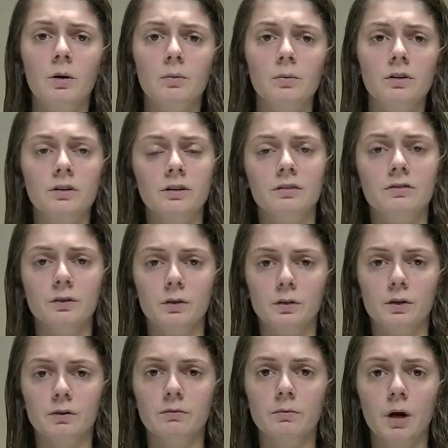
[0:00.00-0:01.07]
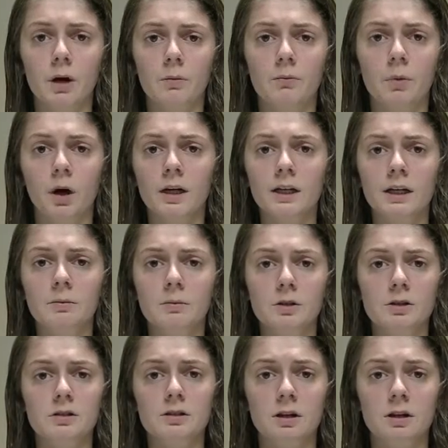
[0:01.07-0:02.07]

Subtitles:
within the field of body image and